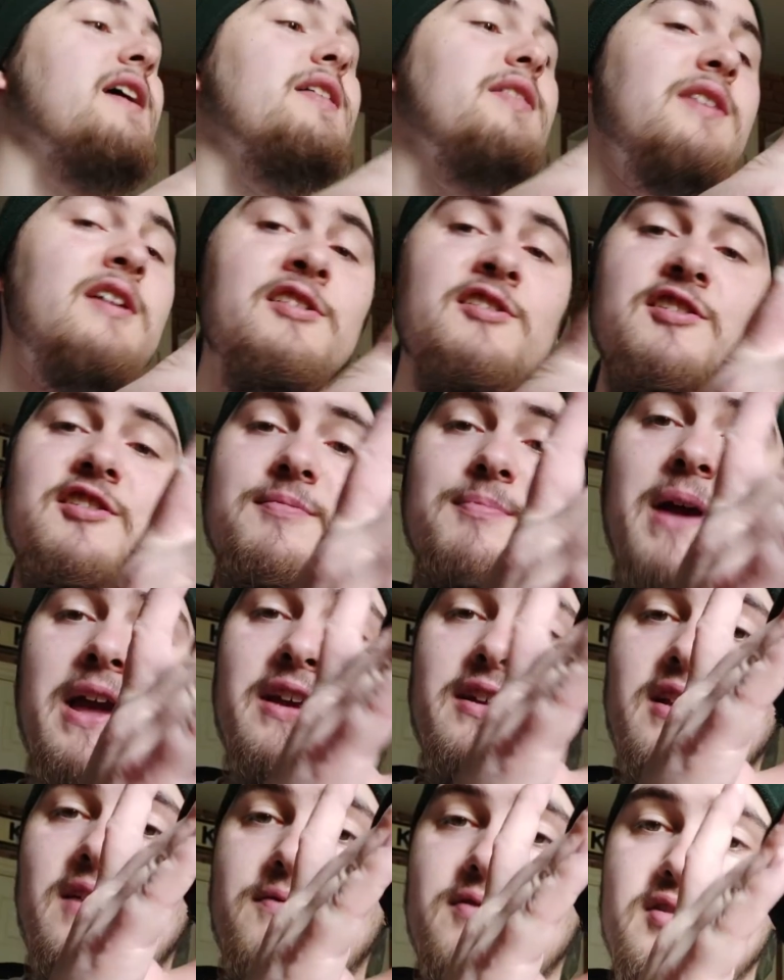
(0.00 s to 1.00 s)
this
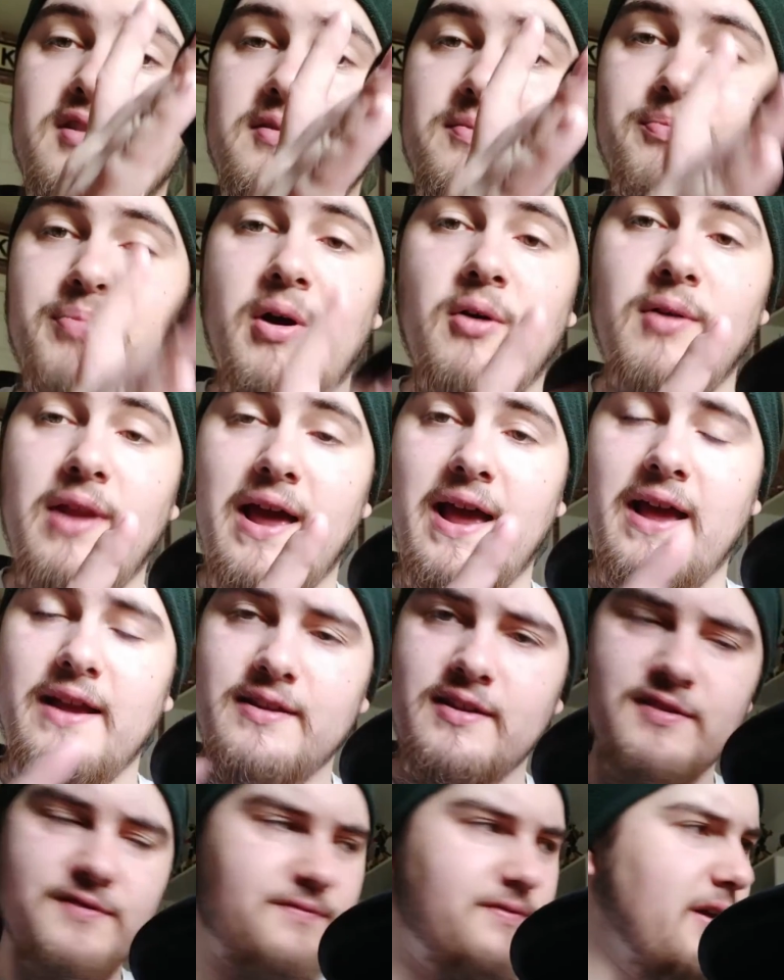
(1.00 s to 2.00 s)
magnificent bowler hat
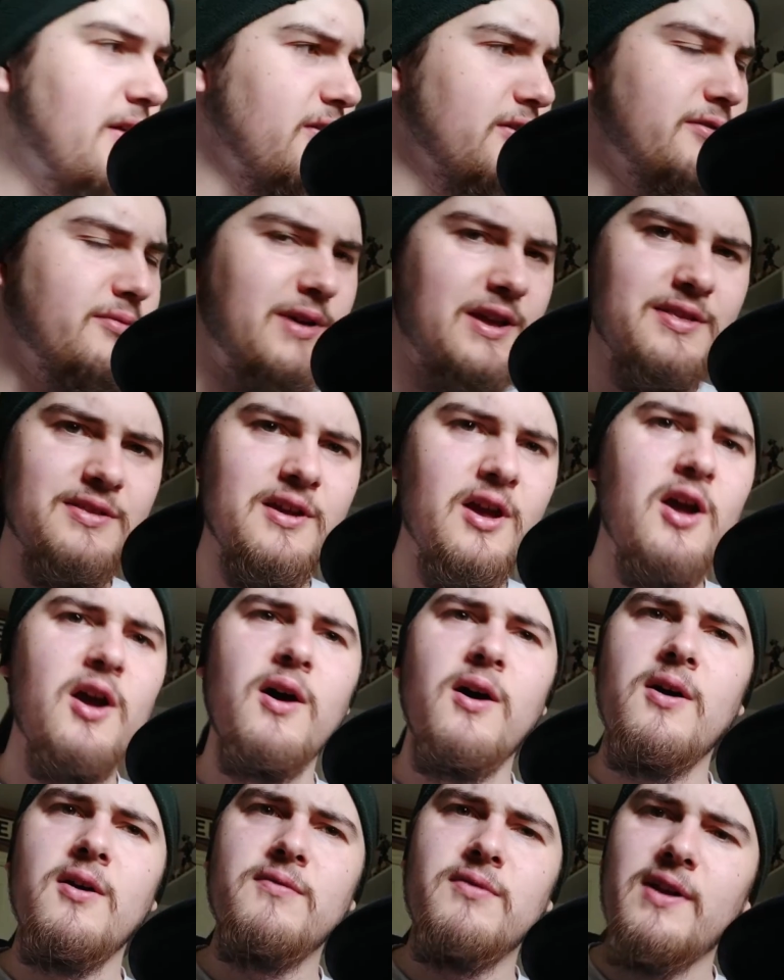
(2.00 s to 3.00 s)
is filled with
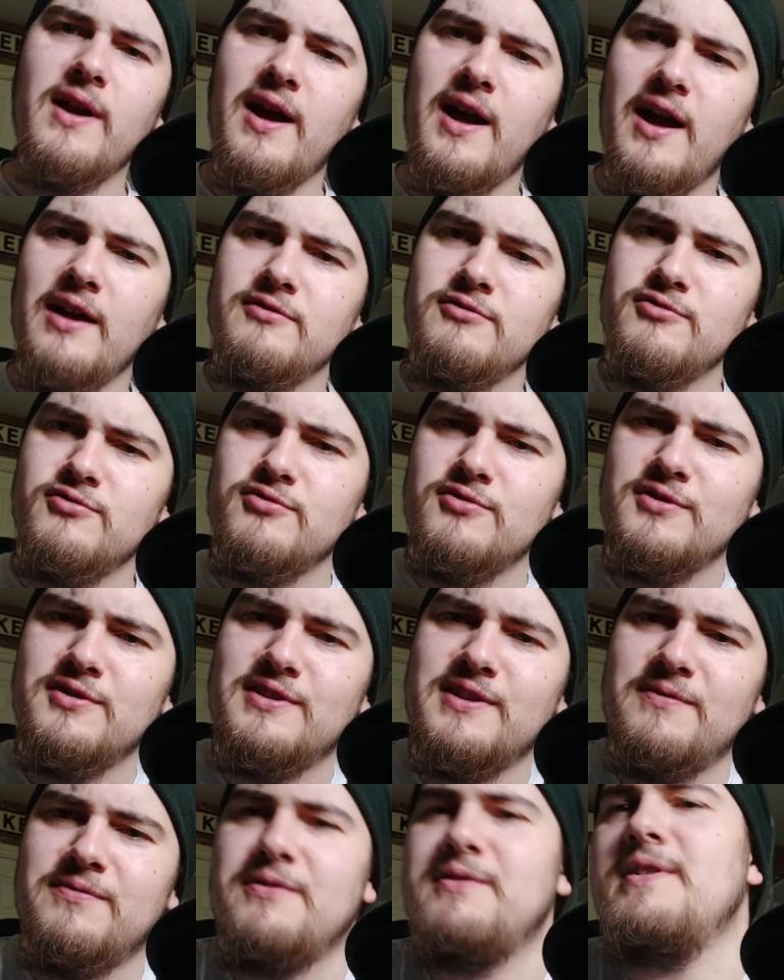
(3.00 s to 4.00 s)
over a hundred
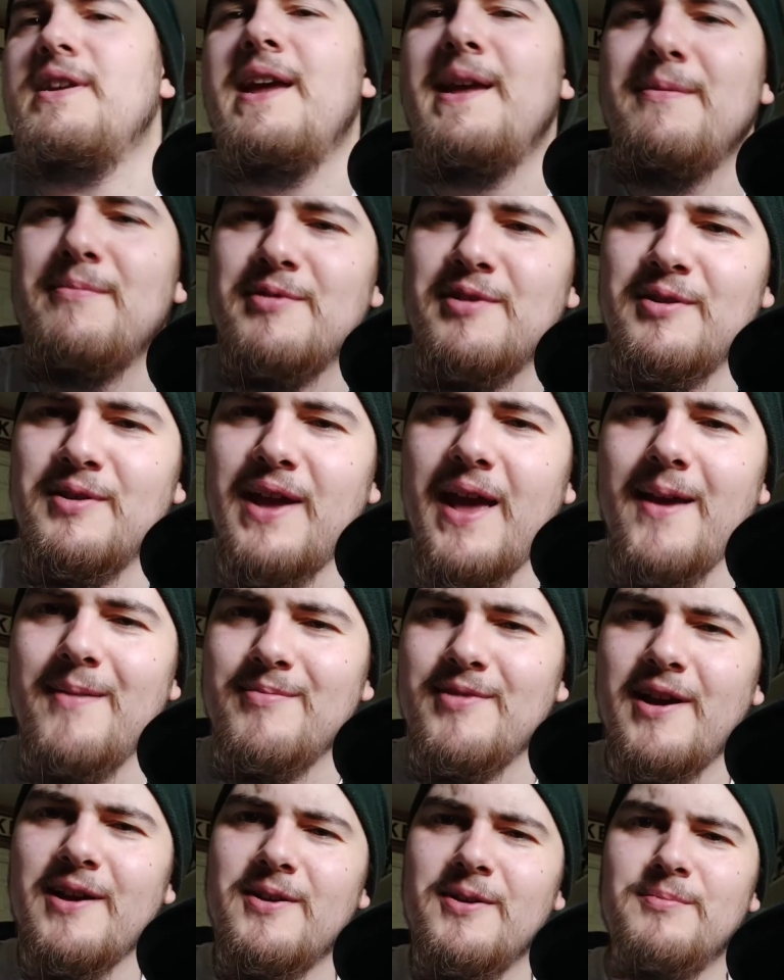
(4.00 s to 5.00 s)
different names and
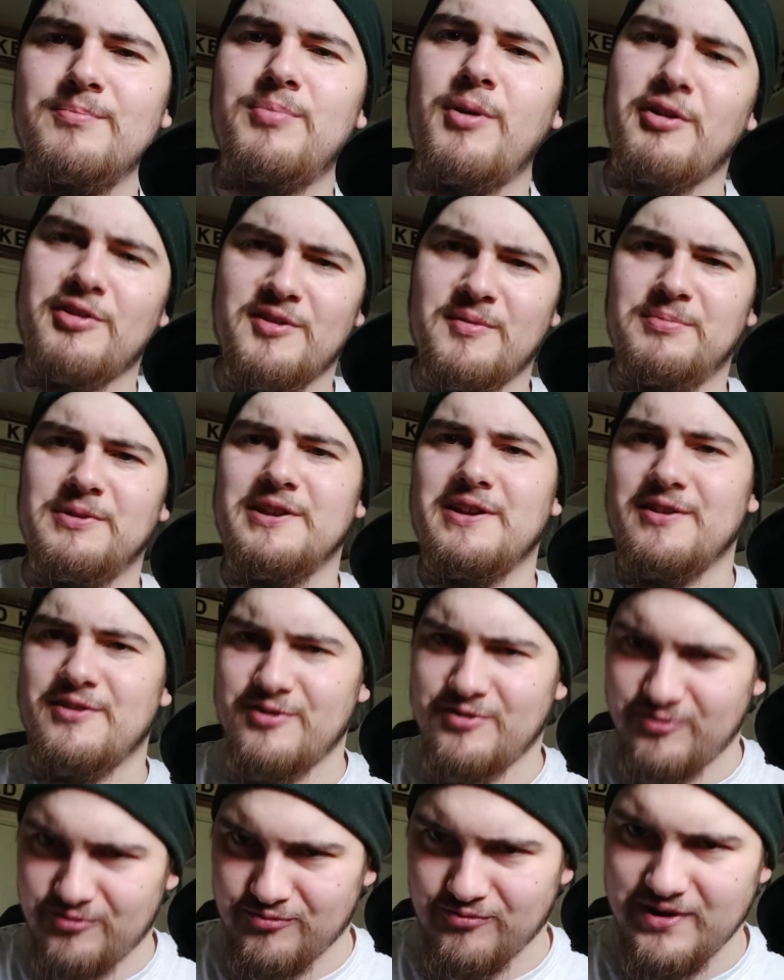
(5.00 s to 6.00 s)
games I could possibly
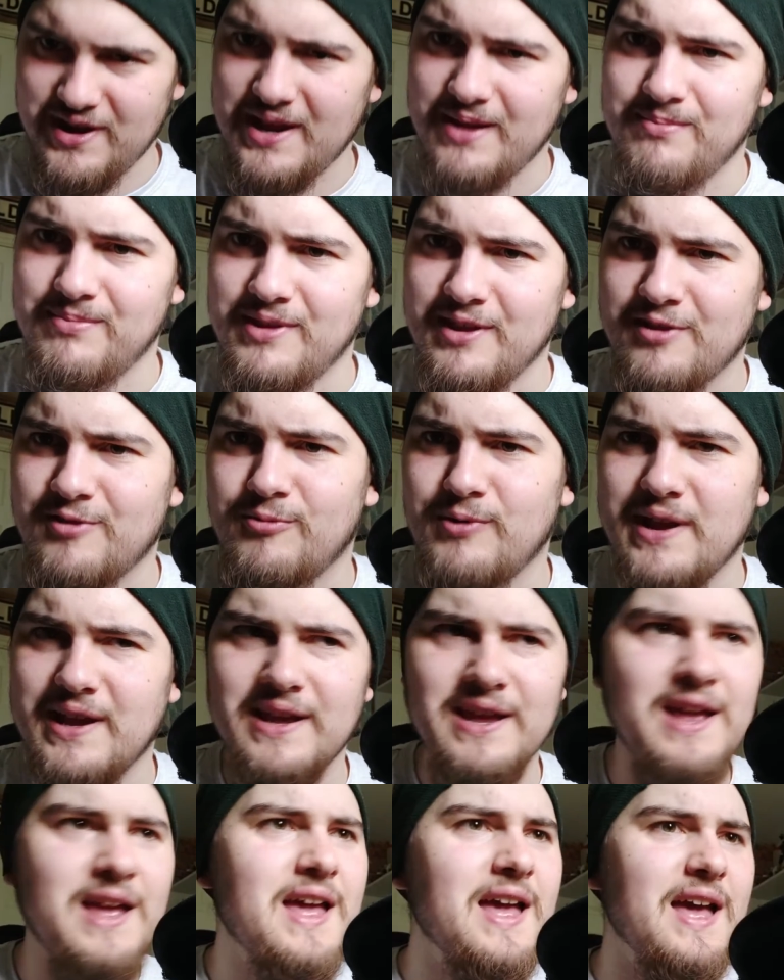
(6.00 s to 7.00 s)
stream this week.